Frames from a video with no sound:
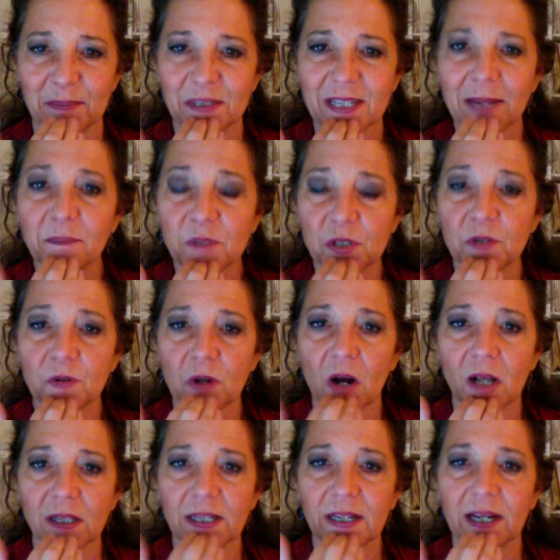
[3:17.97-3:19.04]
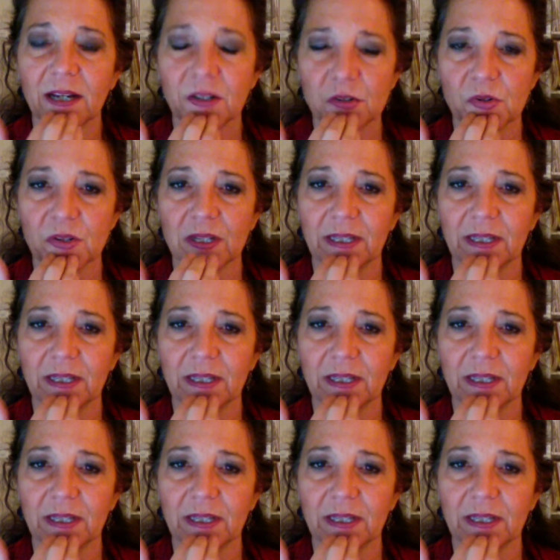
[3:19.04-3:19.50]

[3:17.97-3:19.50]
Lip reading: Some do call it under the